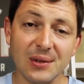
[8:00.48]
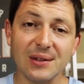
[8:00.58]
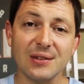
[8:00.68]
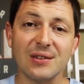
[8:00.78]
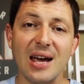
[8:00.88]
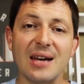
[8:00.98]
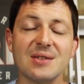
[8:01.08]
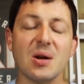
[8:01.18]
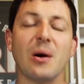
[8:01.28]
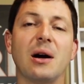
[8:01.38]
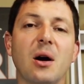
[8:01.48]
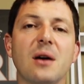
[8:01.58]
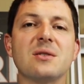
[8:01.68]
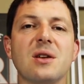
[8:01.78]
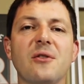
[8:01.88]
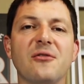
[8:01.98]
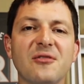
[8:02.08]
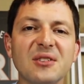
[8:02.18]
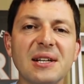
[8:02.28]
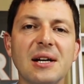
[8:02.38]
in real estate. So I also
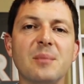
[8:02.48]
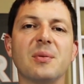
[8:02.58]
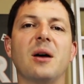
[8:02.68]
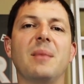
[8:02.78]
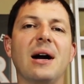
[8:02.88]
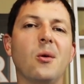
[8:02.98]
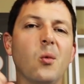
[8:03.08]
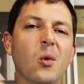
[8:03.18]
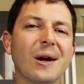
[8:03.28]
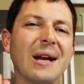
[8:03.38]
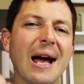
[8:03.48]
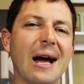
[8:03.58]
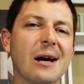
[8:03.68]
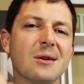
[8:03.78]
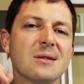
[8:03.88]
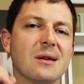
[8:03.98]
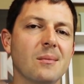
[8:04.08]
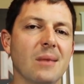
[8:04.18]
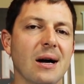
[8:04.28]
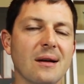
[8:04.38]
flip about one house a
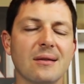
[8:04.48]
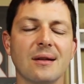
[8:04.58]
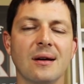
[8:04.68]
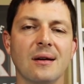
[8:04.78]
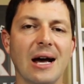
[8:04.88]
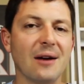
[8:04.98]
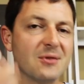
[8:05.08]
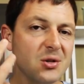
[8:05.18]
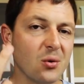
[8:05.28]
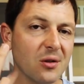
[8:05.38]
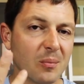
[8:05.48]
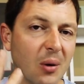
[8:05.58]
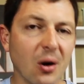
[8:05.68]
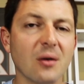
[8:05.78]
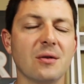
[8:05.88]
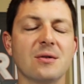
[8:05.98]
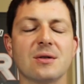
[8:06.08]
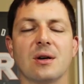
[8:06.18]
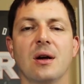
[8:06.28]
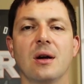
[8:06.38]
month. I have two other
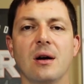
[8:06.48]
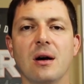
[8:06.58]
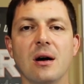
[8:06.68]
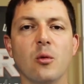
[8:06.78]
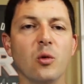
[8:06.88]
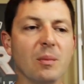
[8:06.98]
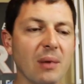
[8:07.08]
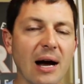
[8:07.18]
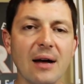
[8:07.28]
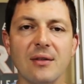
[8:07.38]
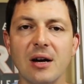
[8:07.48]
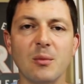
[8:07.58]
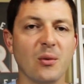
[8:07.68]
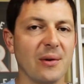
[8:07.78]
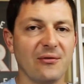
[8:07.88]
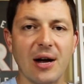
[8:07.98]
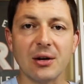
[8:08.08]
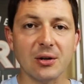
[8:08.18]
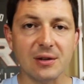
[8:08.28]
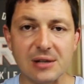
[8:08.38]
partners. Um, we buy them when we
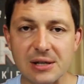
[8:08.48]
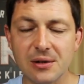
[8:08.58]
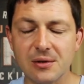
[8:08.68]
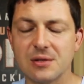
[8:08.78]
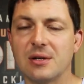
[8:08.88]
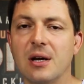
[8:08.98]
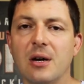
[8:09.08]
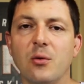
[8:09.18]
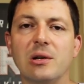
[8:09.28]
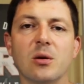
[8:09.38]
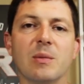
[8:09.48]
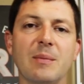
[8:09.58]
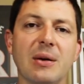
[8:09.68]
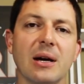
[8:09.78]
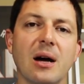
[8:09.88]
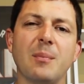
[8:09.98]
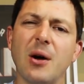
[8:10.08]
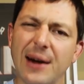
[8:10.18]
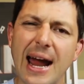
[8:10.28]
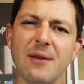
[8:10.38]
find good deals. We normally pick up
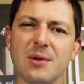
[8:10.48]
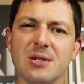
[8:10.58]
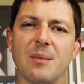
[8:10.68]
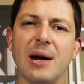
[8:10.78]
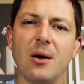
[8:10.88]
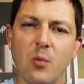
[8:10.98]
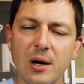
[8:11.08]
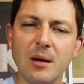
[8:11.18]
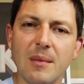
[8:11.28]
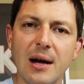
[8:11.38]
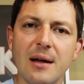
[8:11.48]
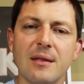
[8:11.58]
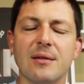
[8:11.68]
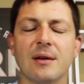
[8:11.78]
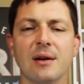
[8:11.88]
on average about one a month,